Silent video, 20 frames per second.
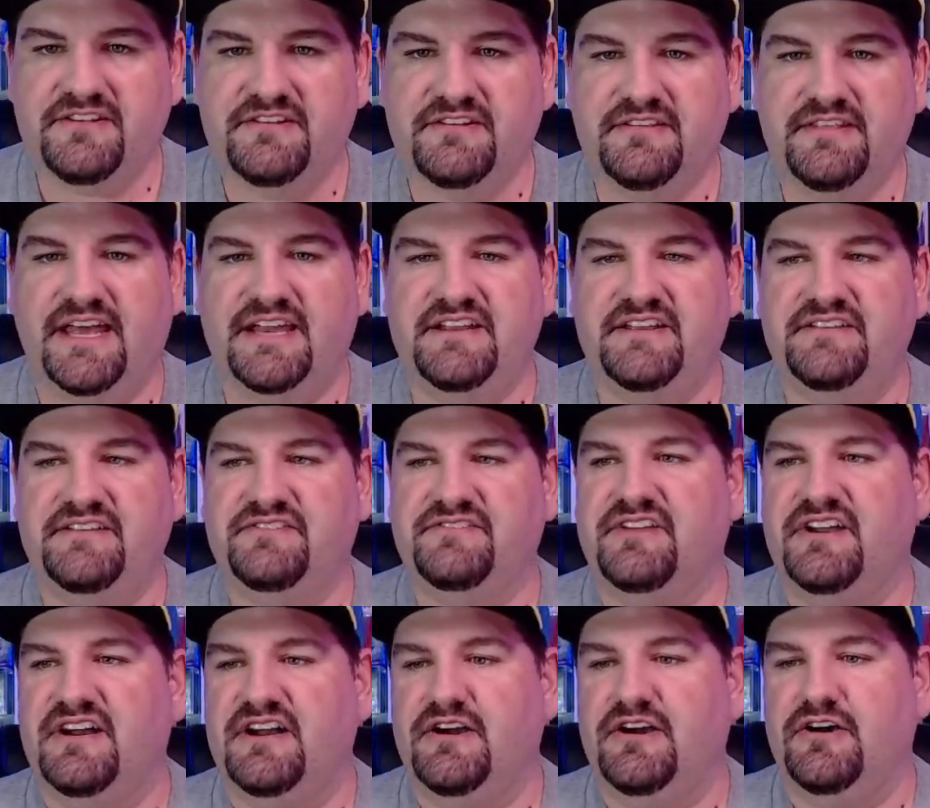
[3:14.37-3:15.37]
That is
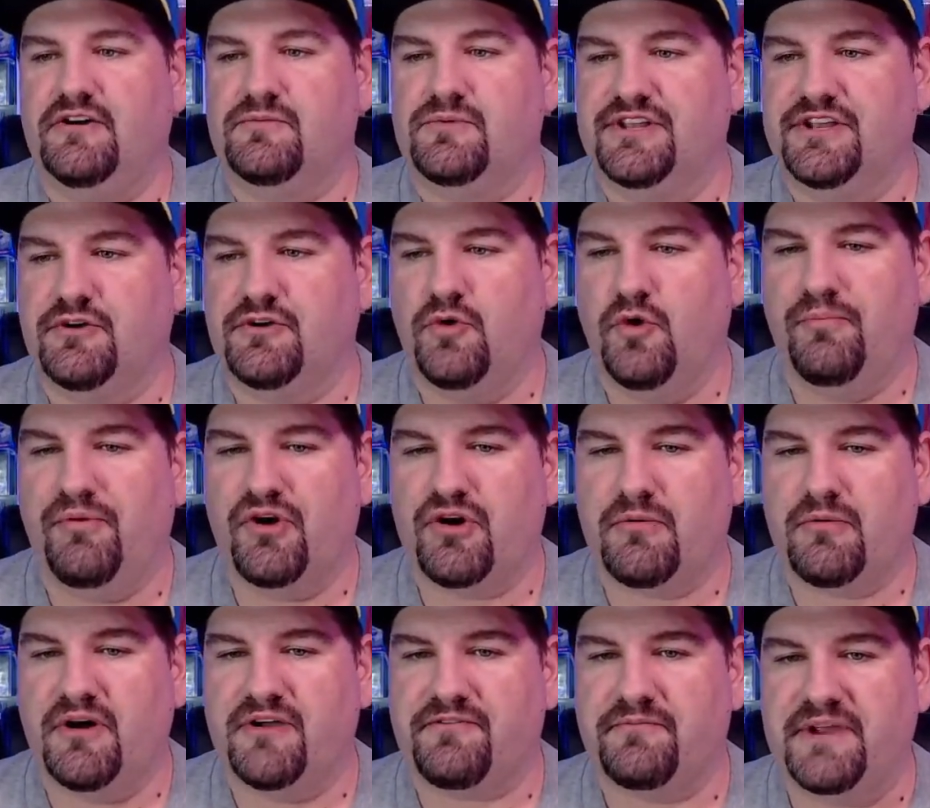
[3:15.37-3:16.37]
a really cool
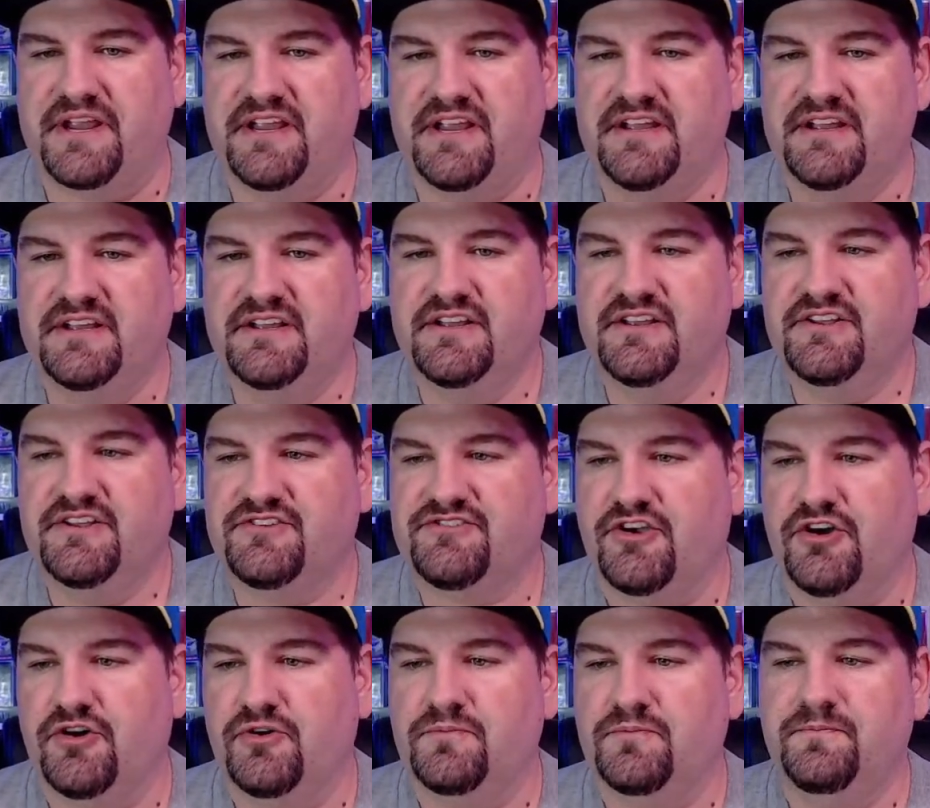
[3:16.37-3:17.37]
Pokemon for me.
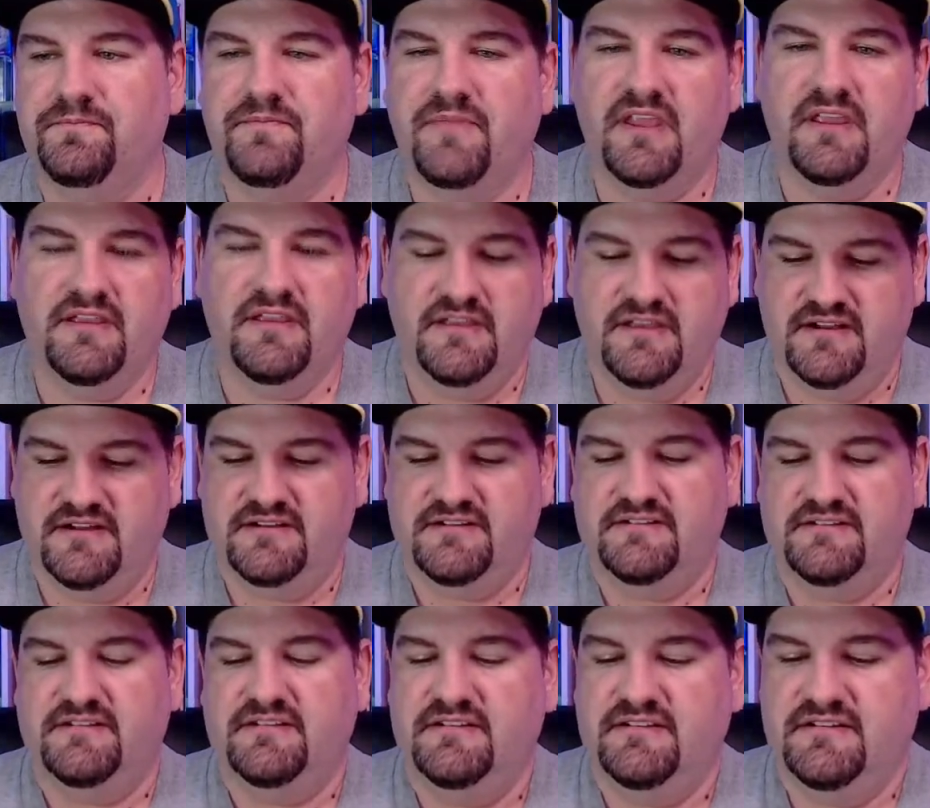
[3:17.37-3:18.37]
So
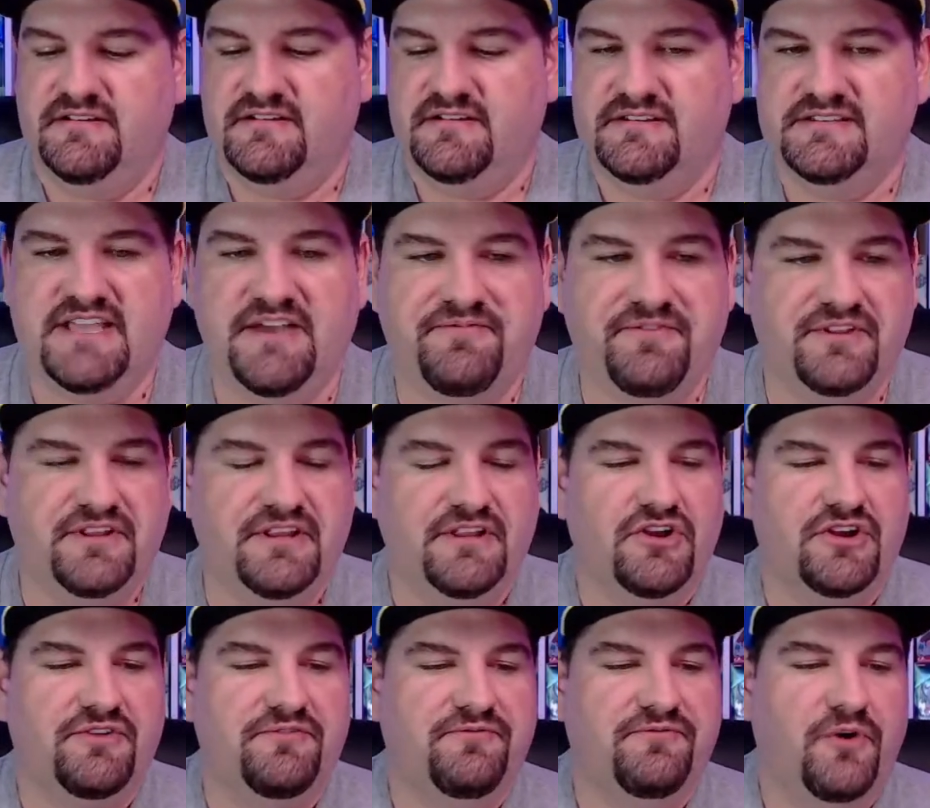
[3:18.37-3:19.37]
definitely
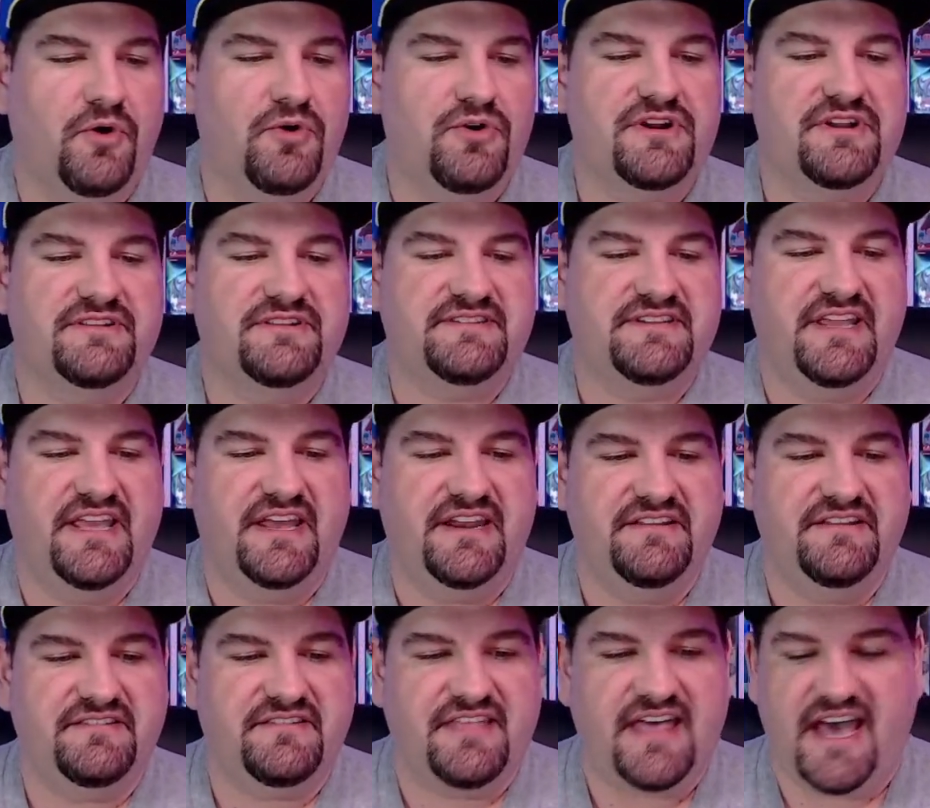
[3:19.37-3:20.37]
looking forward to get
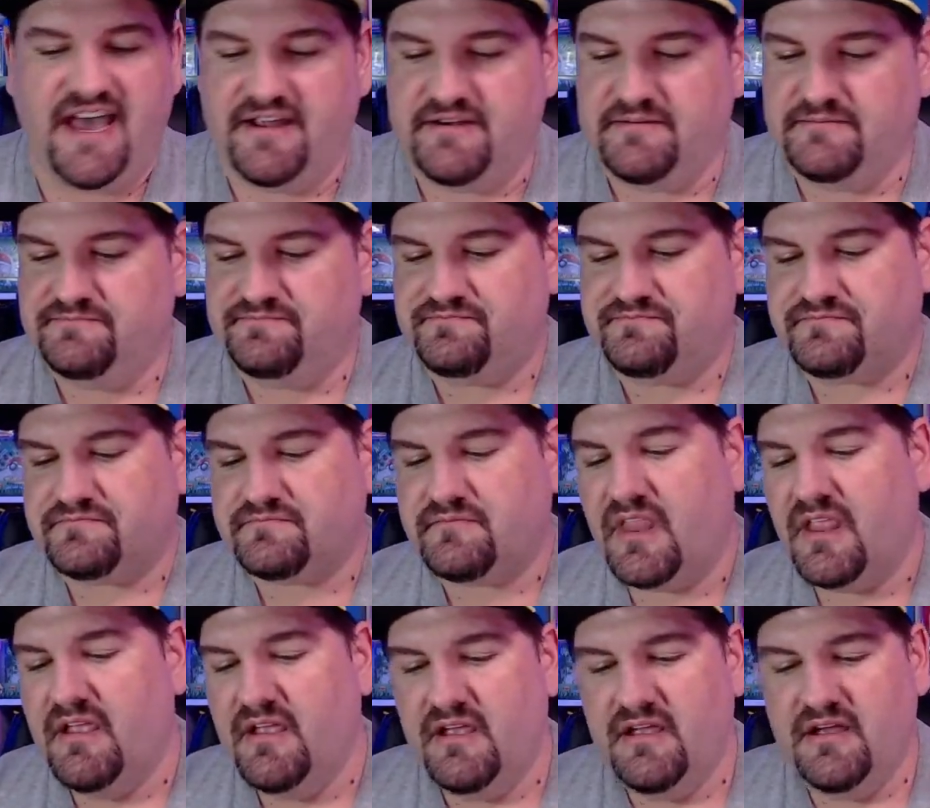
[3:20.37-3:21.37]
into that.
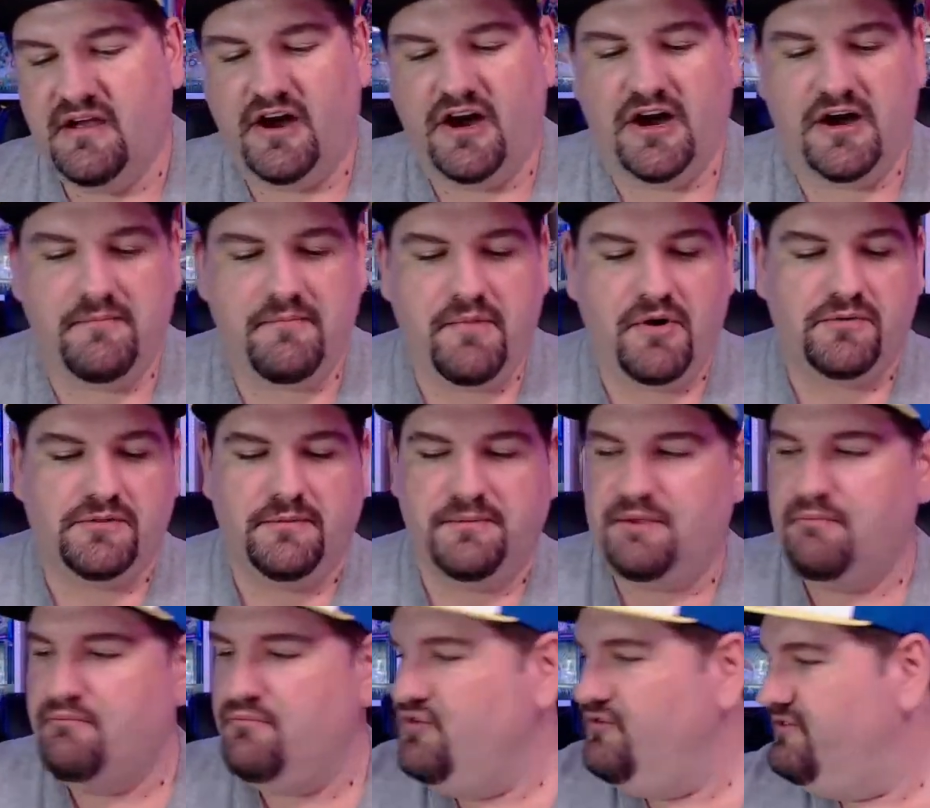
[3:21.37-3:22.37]
Let me
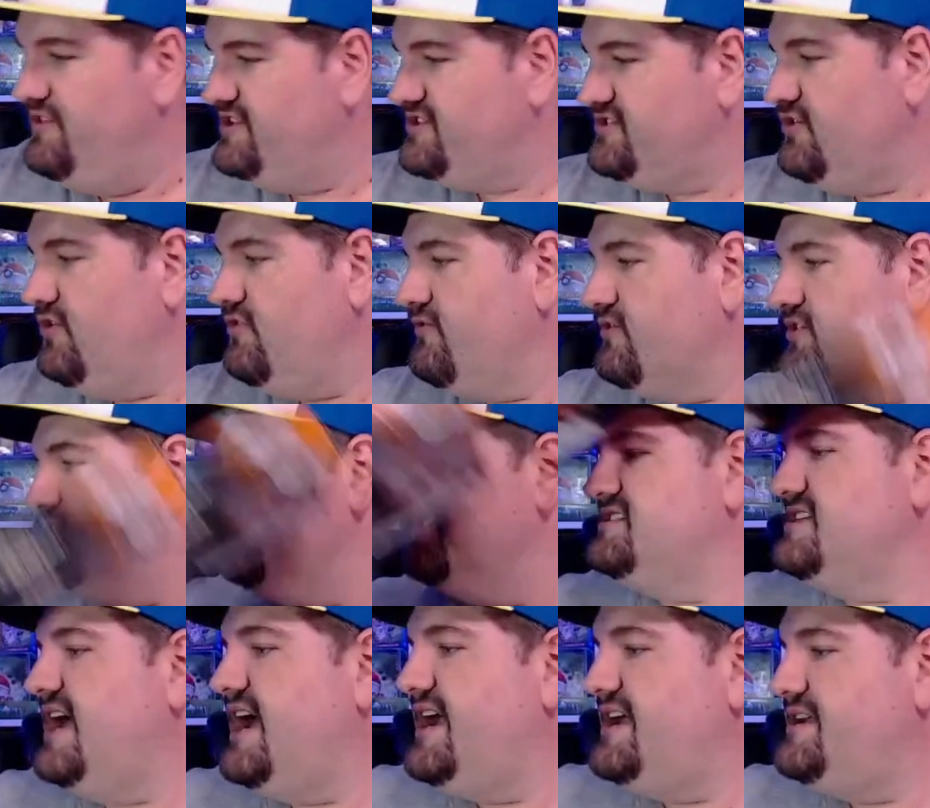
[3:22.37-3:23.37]
move this over to the
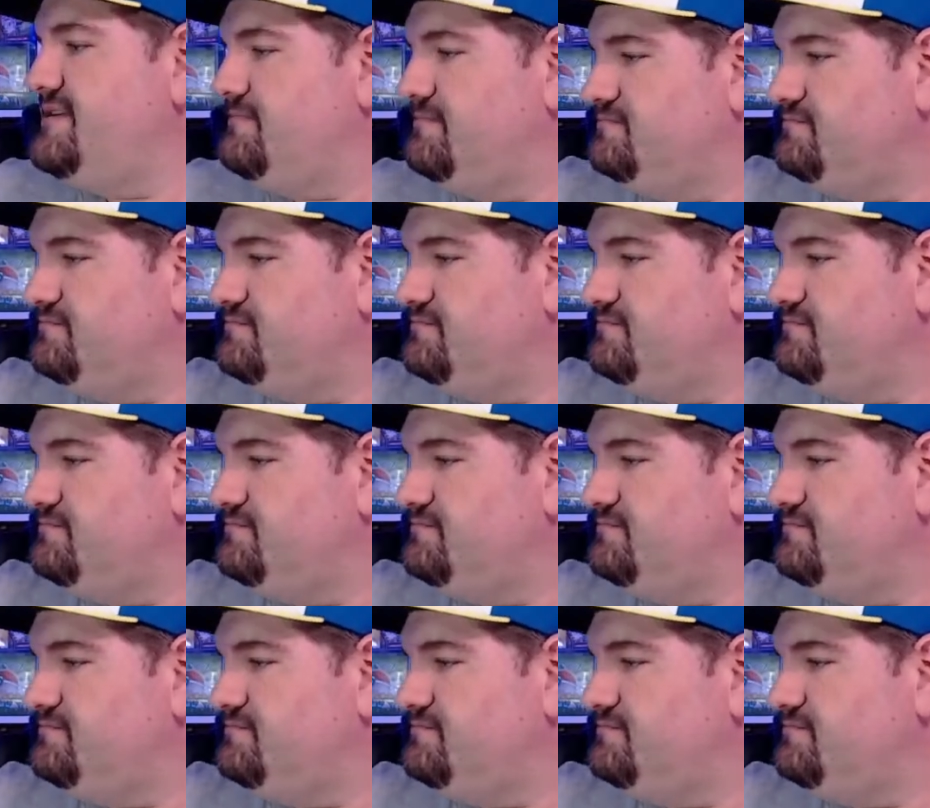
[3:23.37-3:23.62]
side,